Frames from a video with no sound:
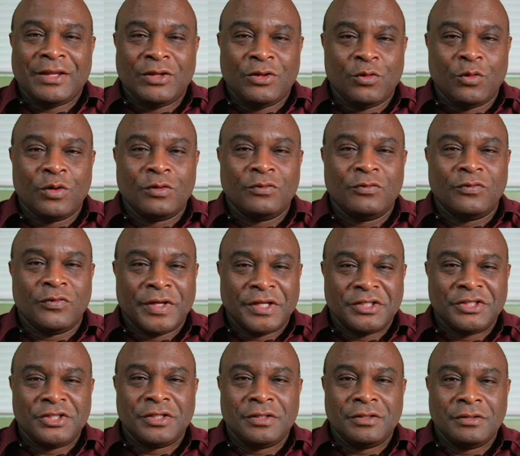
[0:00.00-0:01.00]
your
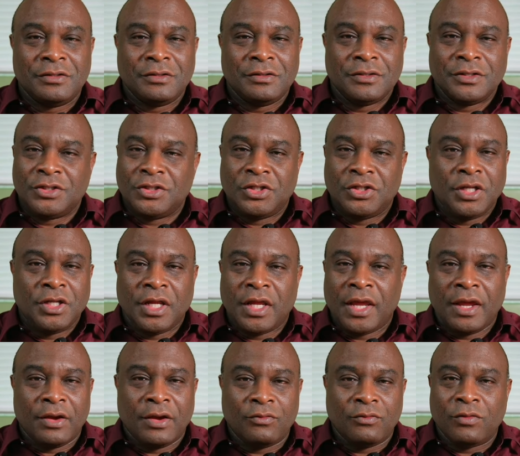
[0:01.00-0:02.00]
vision, she
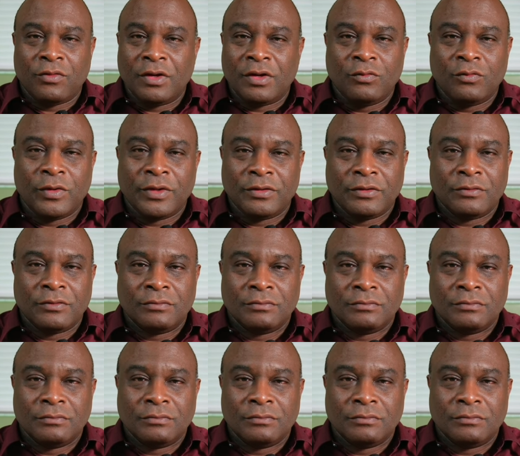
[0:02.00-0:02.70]
can't run with you.